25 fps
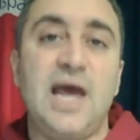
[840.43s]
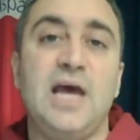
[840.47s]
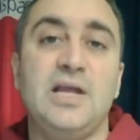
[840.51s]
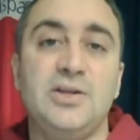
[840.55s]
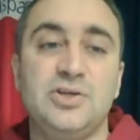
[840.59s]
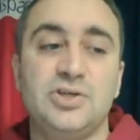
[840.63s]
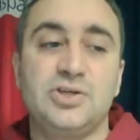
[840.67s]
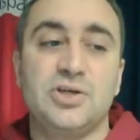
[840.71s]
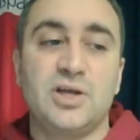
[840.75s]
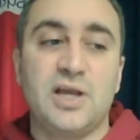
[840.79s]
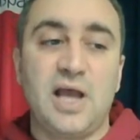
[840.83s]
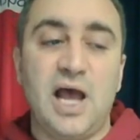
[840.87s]
at
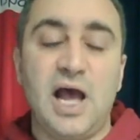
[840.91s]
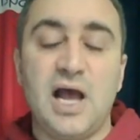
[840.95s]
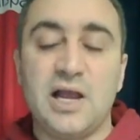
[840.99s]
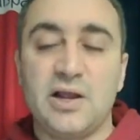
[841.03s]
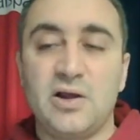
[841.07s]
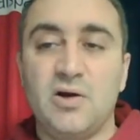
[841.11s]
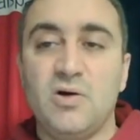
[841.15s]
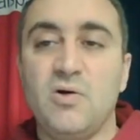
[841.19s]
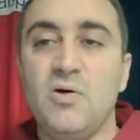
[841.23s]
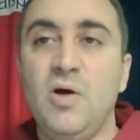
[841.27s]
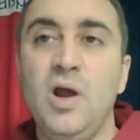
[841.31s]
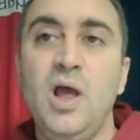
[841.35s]

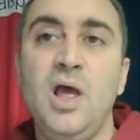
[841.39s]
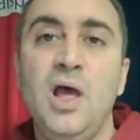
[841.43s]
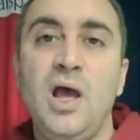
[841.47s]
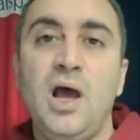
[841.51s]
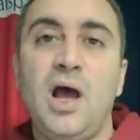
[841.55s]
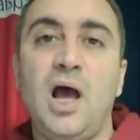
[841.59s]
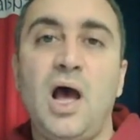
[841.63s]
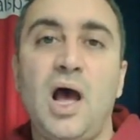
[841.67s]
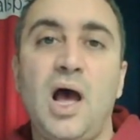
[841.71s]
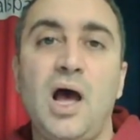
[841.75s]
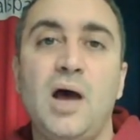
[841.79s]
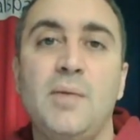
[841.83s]
Chicago,
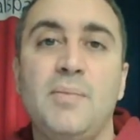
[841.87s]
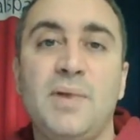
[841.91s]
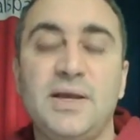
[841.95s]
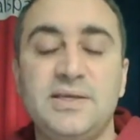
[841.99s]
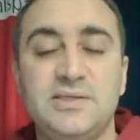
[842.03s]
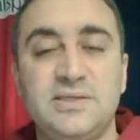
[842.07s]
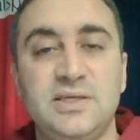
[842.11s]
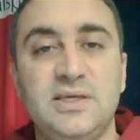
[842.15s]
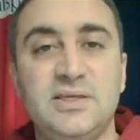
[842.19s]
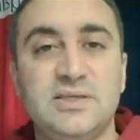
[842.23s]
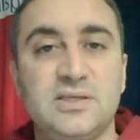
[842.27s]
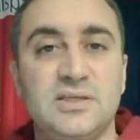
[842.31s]
my
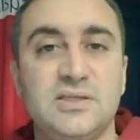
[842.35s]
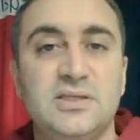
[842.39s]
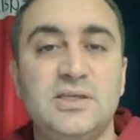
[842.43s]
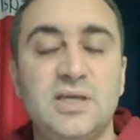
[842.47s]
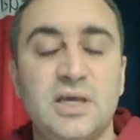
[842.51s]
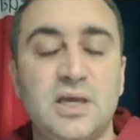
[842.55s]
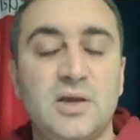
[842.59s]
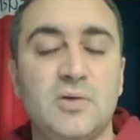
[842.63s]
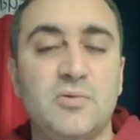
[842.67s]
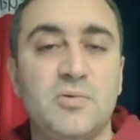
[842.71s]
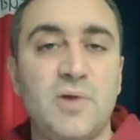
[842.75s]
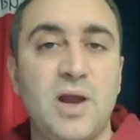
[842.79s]
season
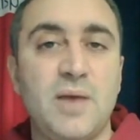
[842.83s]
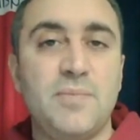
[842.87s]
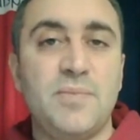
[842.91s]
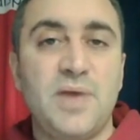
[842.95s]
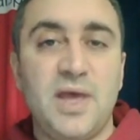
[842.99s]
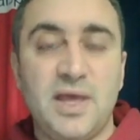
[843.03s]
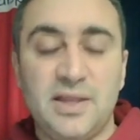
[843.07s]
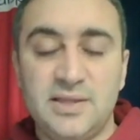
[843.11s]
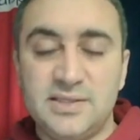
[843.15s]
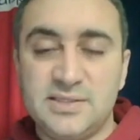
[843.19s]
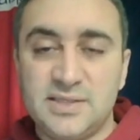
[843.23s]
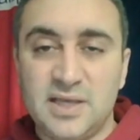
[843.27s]
ticket rep
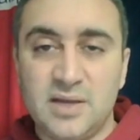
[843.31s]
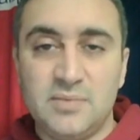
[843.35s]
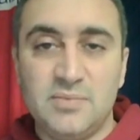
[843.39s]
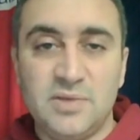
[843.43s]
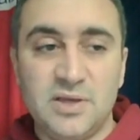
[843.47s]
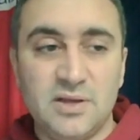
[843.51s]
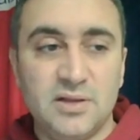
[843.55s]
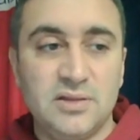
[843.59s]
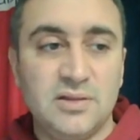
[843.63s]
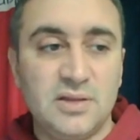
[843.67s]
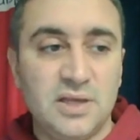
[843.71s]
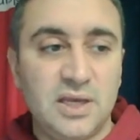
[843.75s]
had sent
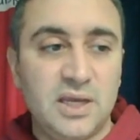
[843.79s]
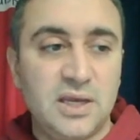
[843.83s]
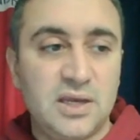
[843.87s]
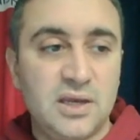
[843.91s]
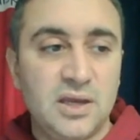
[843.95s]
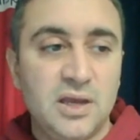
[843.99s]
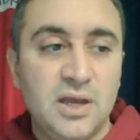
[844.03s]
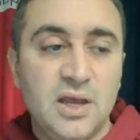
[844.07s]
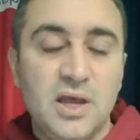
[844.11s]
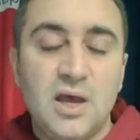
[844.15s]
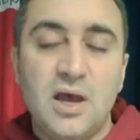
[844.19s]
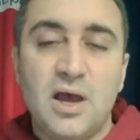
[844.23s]
me a
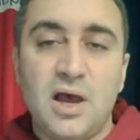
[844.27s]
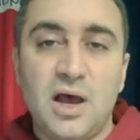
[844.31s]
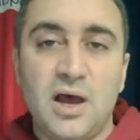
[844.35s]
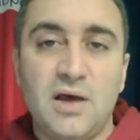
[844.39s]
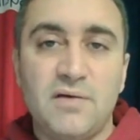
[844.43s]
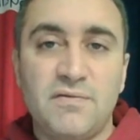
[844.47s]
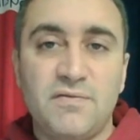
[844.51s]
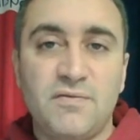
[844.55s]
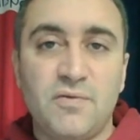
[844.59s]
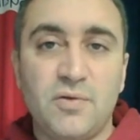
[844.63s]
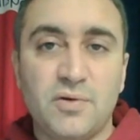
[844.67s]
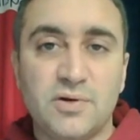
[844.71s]
link
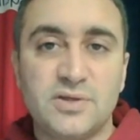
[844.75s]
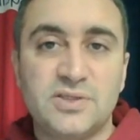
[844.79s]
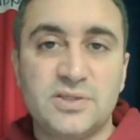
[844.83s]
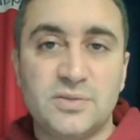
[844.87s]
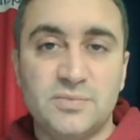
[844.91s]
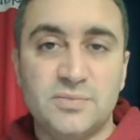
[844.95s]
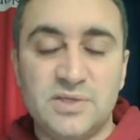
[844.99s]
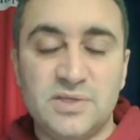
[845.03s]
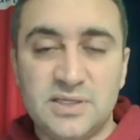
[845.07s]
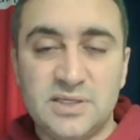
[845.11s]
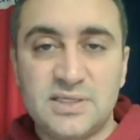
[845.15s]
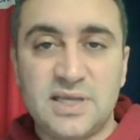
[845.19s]
for
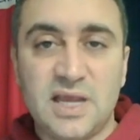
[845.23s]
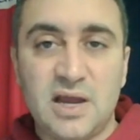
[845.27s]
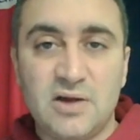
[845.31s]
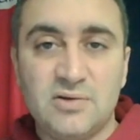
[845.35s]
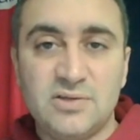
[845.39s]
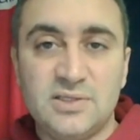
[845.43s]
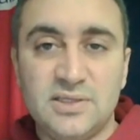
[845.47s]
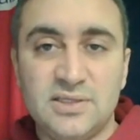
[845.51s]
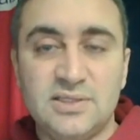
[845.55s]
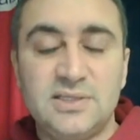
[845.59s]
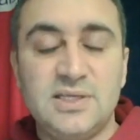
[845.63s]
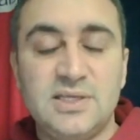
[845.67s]
some
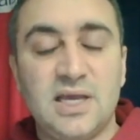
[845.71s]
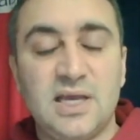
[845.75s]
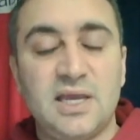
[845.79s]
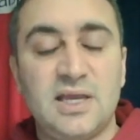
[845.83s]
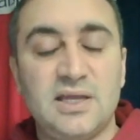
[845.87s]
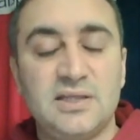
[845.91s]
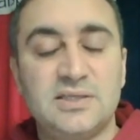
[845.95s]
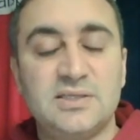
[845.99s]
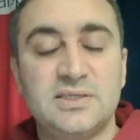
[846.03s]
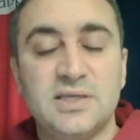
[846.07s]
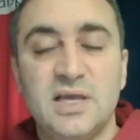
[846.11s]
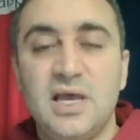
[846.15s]
discounted
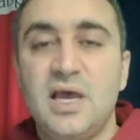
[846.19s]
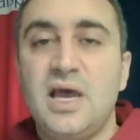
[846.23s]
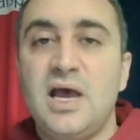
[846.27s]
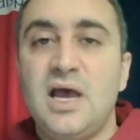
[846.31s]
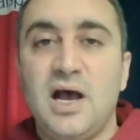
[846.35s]
tickets.